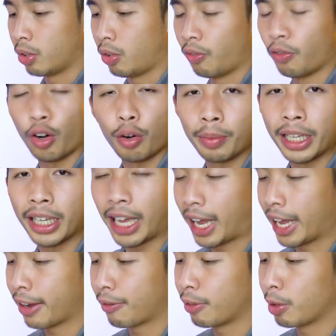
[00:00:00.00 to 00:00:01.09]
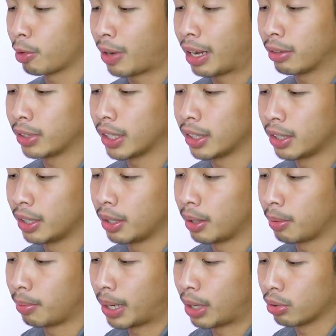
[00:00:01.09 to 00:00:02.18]
So for me, I have rerouted
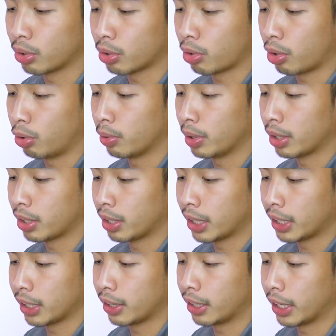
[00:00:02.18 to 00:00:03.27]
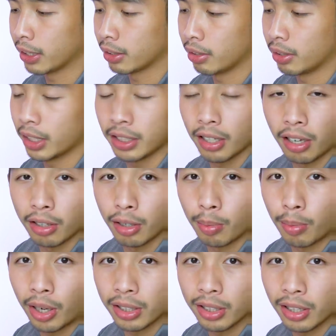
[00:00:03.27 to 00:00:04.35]
the mouse scroll wheel clicky thing to this other
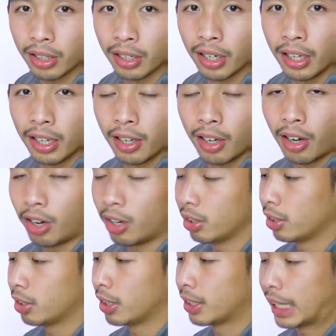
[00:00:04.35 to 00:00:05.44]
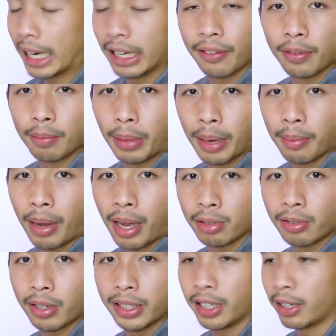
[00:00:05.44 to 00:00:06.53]
button on the side of my
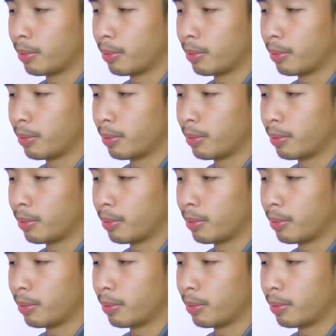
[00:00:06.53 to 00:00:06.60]
mouse right